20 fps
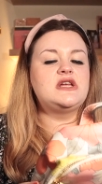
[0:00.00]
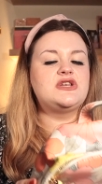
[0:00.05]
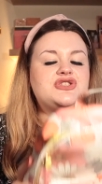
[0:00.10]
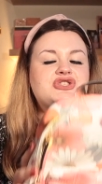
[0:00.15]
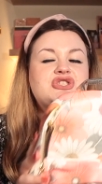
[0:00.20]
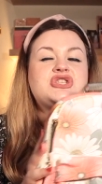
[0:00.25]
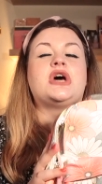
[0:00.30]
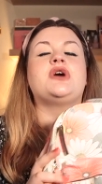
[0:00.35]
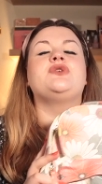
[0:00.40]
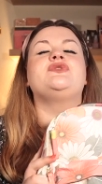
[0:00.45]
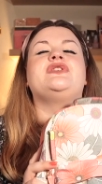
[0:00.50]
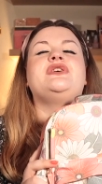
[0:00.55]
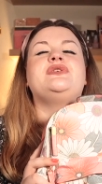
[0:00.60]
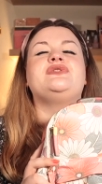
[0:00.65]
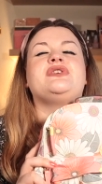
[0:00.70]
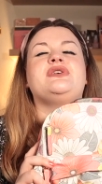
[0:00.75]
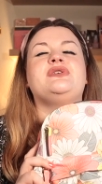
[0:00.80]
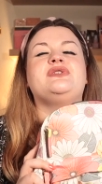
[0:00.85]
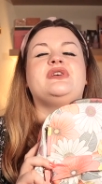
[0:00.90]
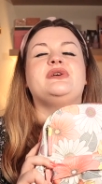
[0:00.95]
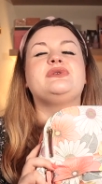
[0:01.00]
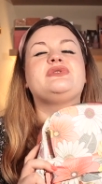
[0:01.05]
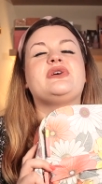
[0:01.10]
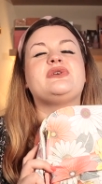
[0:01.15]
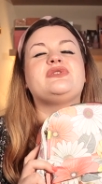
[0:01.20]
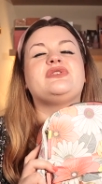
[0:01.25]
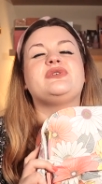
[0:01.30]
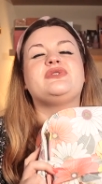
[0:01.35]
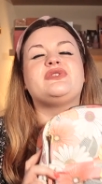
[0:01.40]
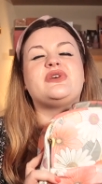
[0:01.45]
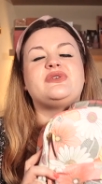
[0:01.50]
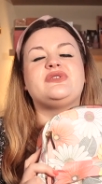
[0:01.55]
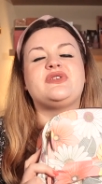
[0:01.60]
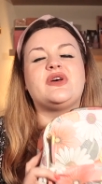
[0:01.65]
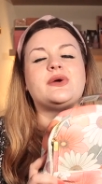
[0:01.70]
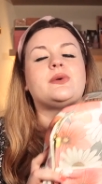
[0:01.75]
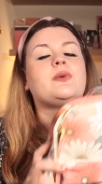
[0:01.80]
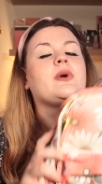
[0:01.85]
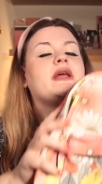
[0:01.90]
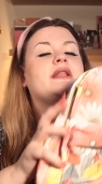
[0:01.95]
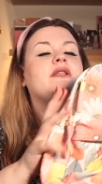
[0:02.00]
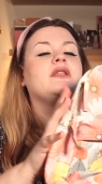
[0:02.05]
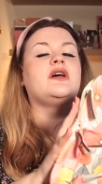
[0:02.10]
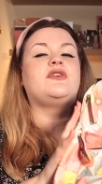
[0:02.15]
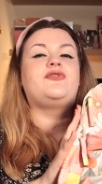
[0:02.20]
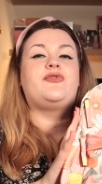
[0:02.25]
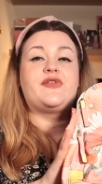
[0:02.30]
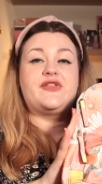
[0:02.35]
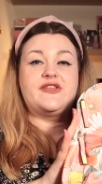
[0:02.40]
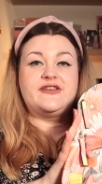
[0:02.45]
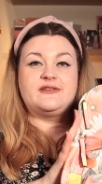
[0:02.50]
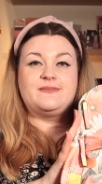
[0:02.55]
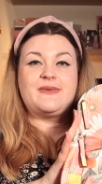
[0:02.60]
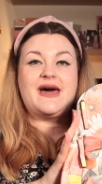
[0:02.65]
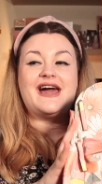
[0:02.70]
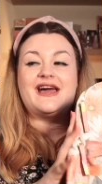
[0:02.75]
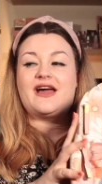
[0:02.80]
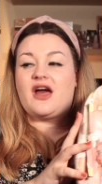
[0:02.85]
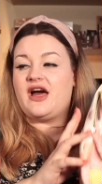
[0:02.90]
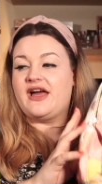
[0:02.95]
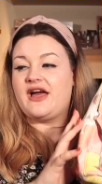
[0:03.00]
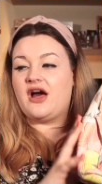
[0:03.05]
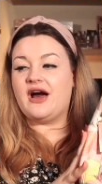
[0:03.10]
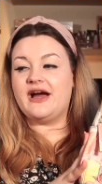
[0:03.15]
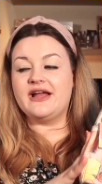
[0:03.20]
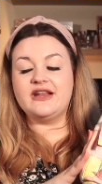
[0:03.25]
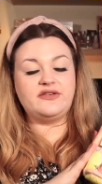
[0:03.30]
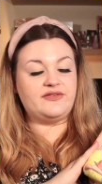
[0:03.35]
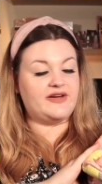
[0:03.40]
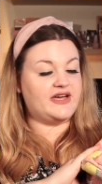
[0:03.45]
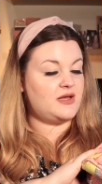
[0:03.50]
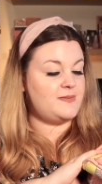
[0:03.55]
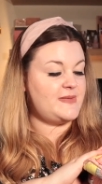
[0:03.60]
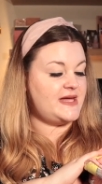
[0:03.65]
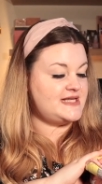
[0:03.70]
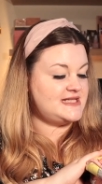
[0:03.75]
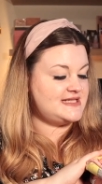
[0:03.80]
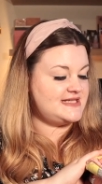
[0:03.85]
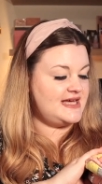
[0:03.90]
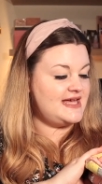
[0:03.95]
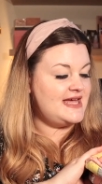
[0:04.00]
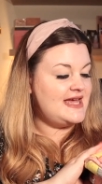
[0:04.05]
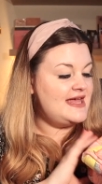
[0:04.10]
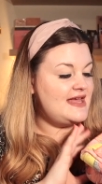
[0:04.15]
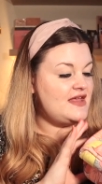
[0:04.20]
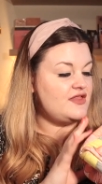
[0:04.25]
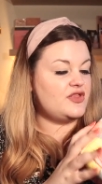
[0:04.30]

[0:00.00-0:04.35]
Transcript: so, so, so, so, so, so, so, so in love with this bag. I highly recommend it.